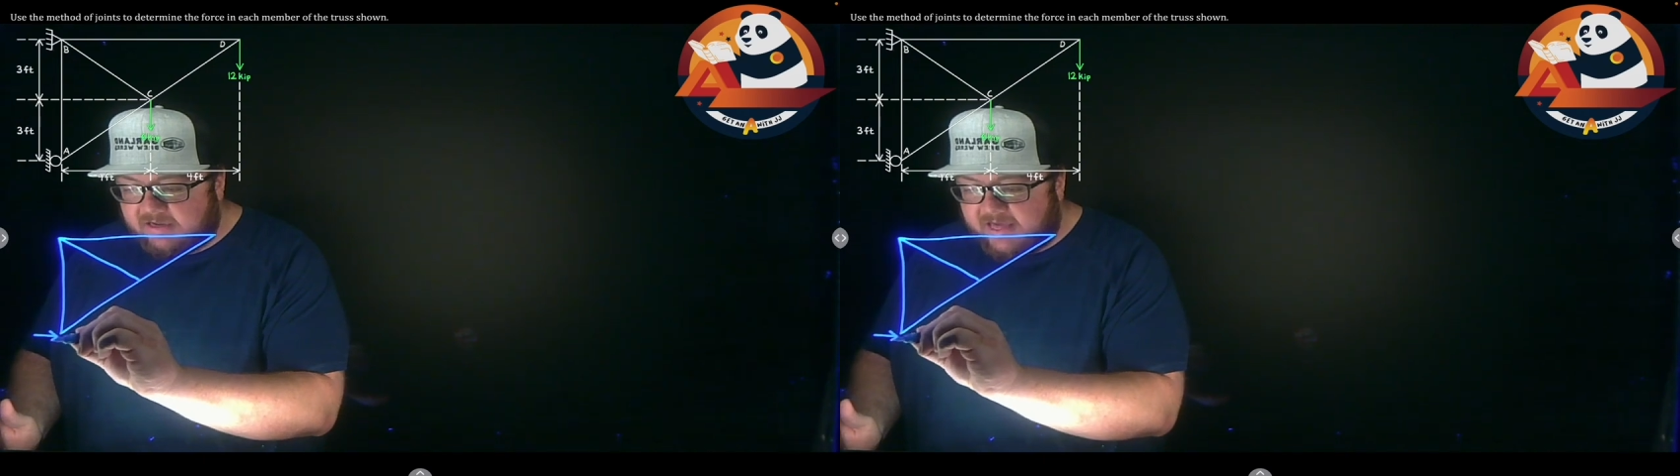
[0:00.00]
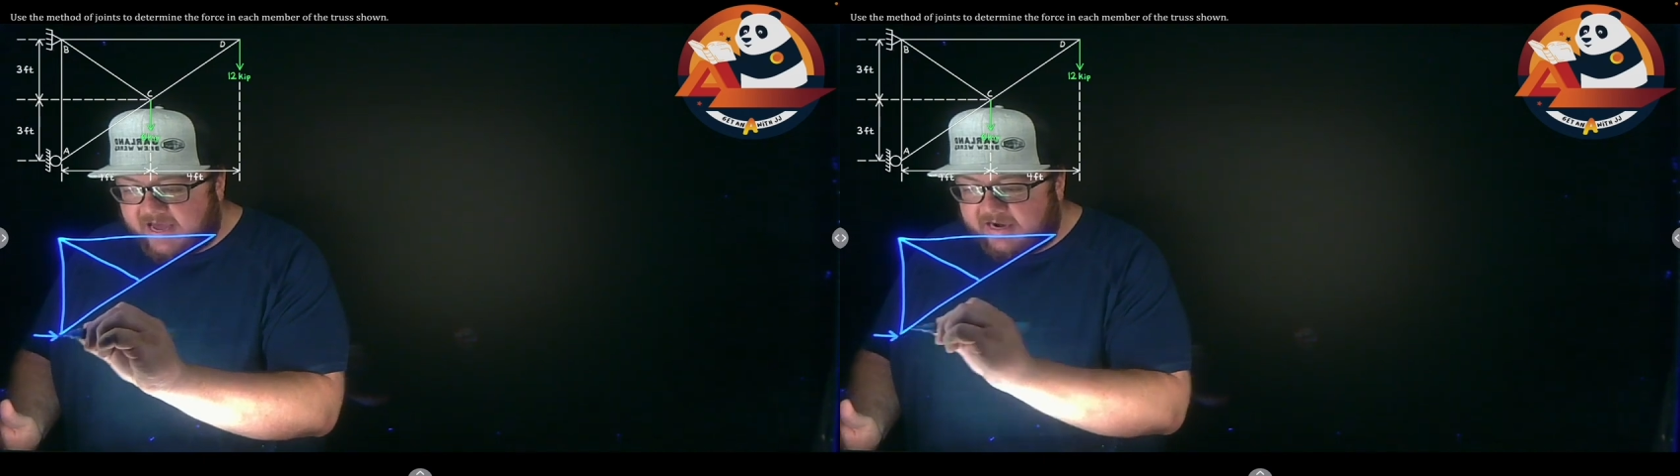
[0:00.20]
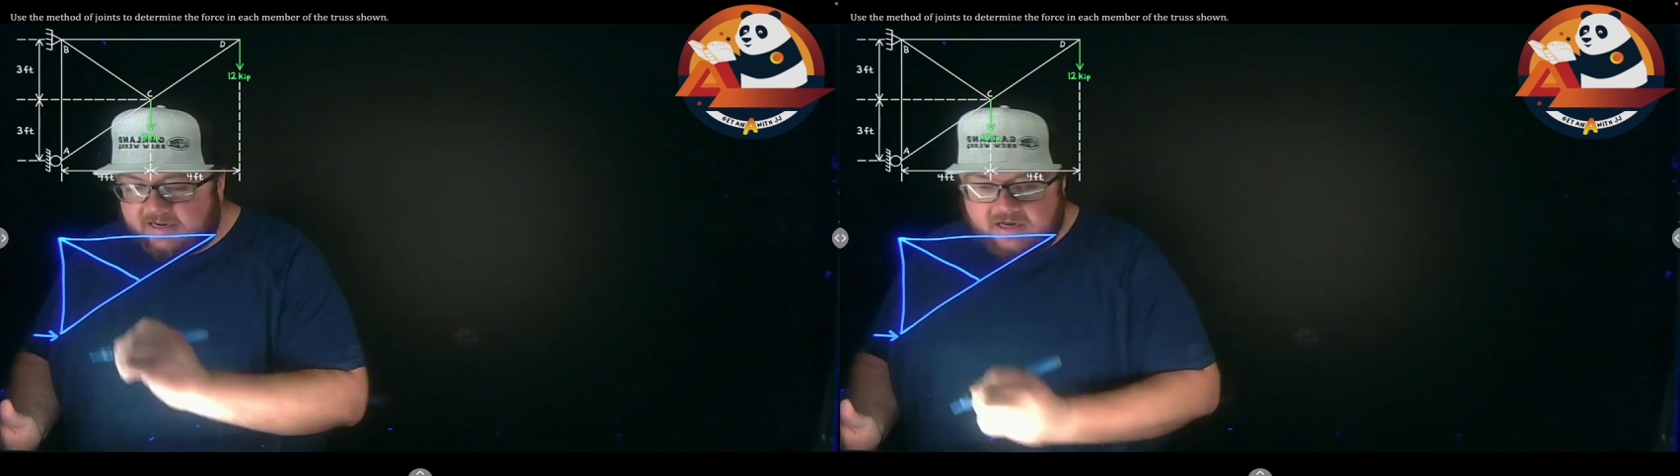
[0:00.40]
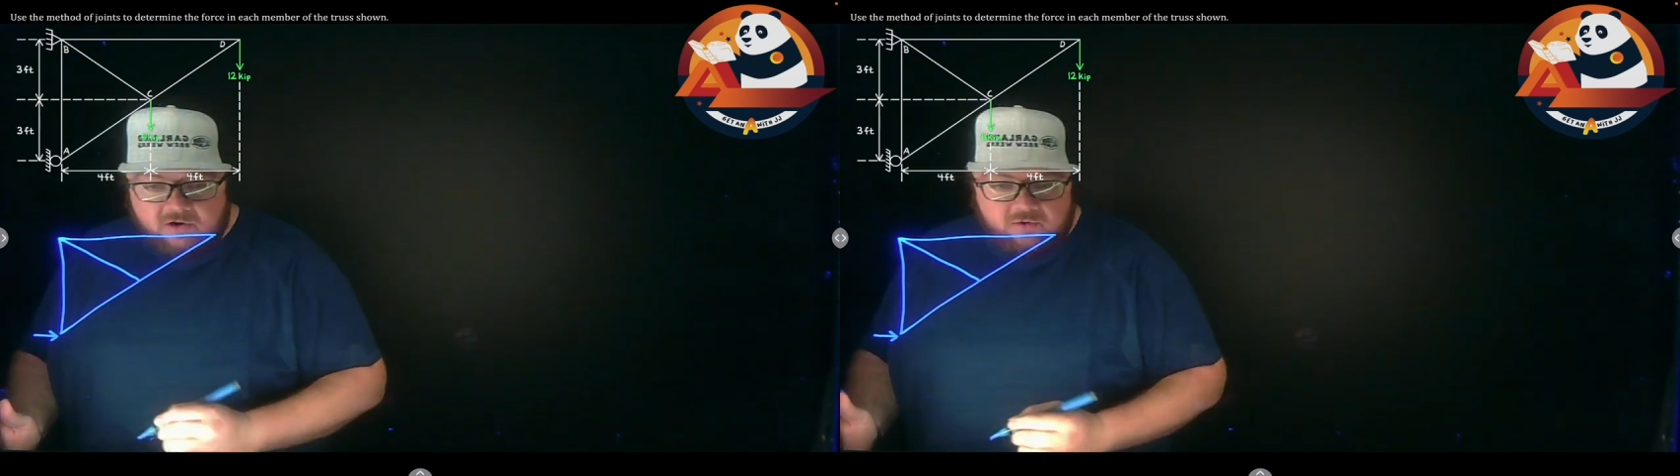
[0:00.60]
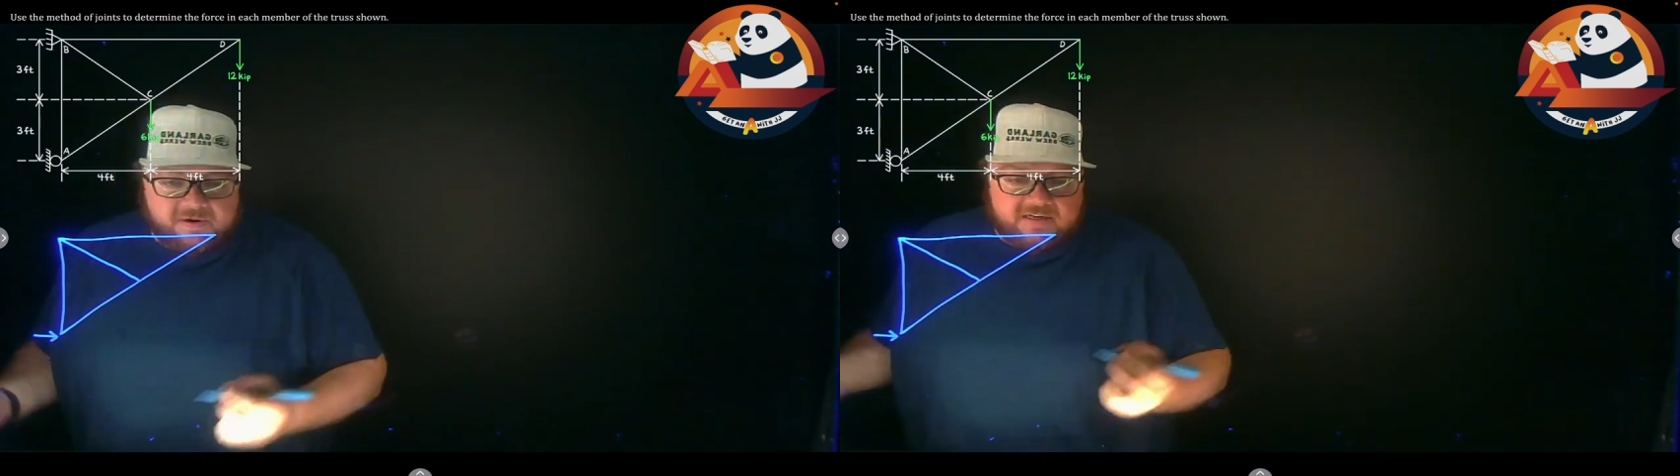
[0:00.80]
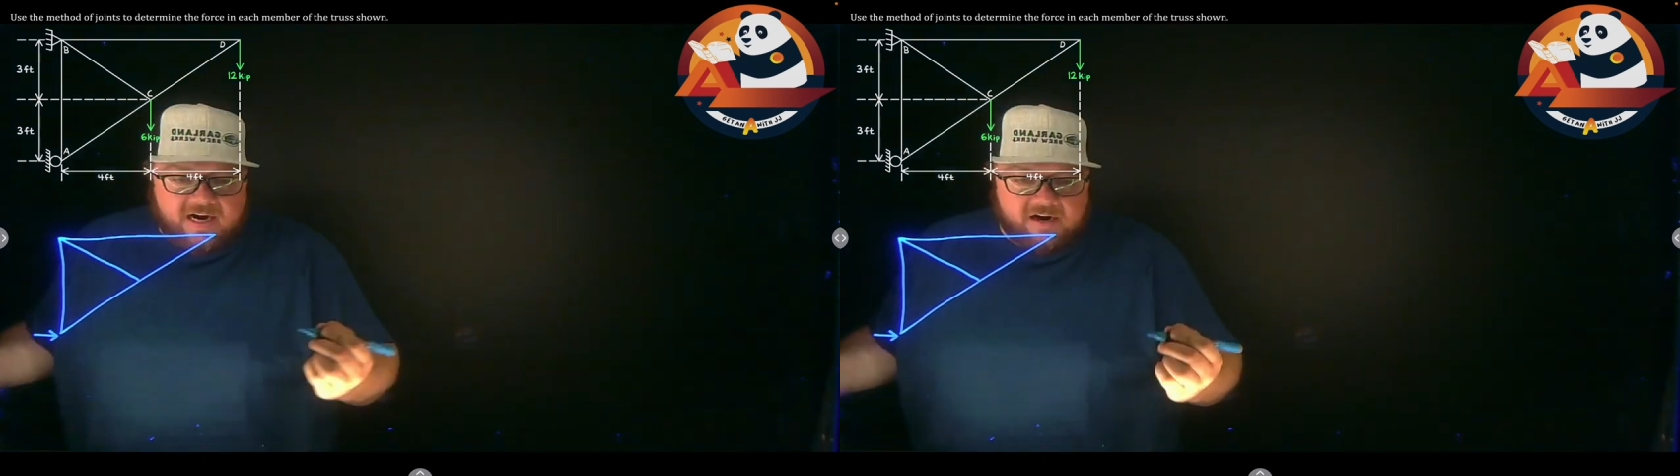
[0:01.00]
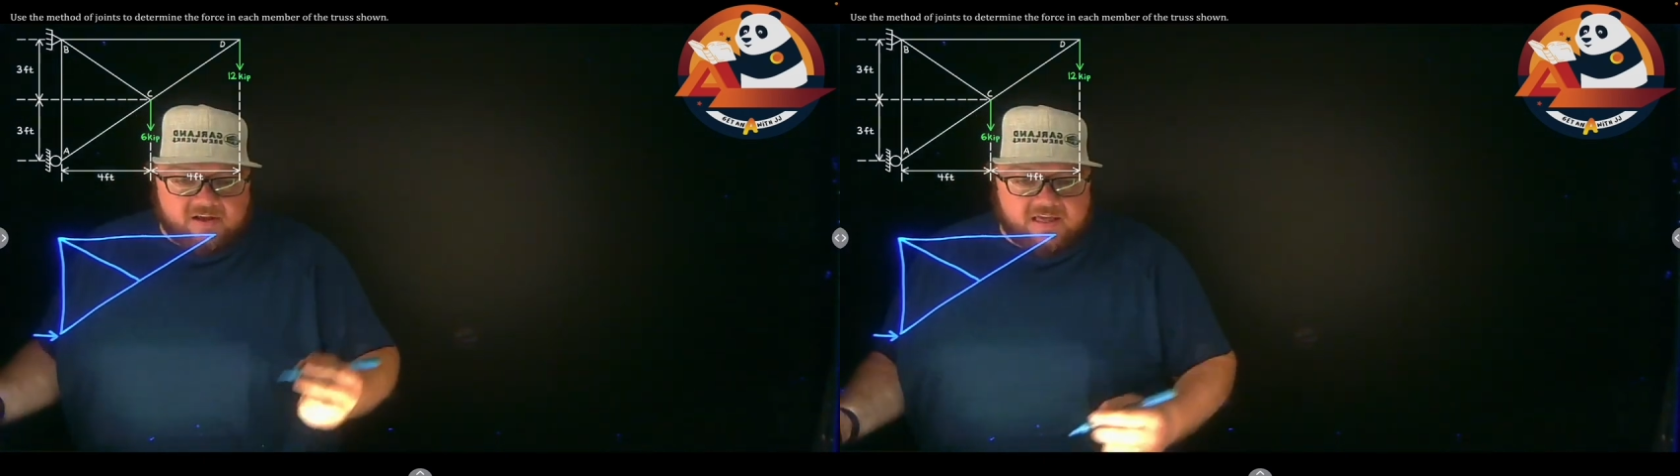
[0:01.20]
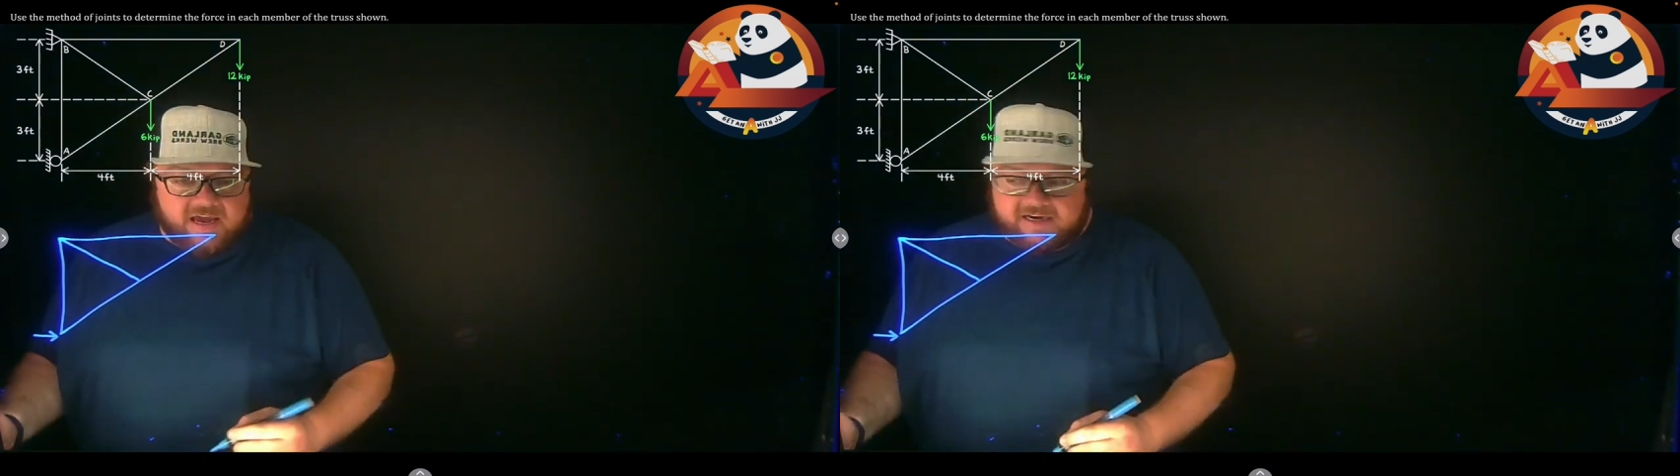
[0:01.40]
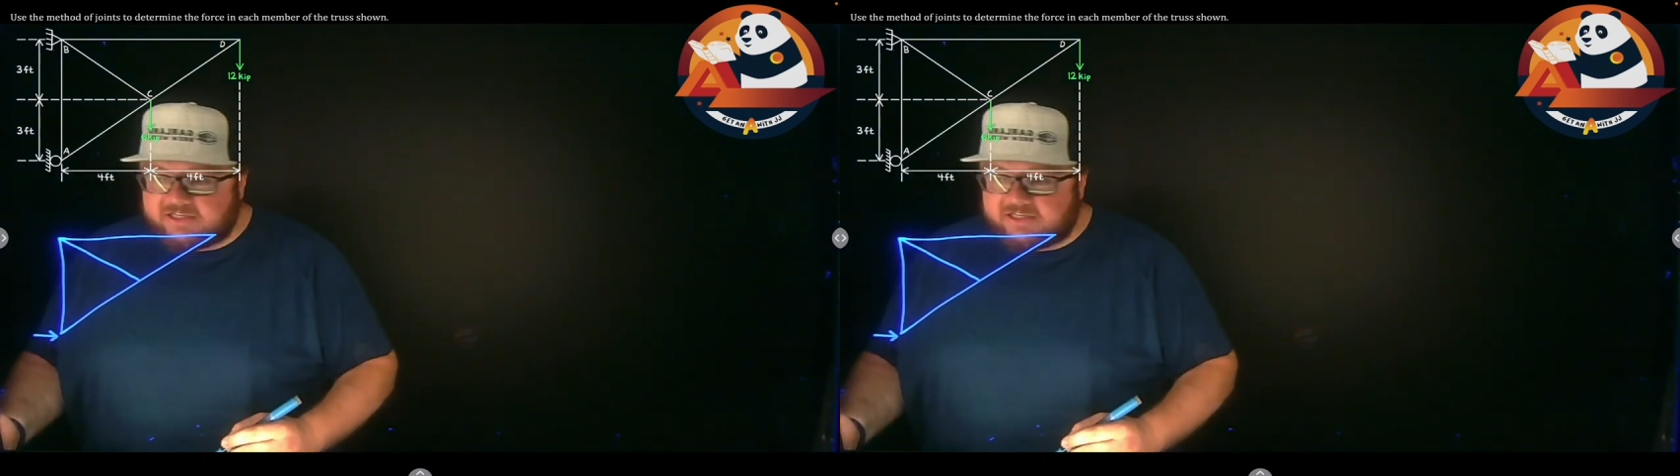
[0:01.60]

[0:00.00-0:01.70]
to that will be entirely in the x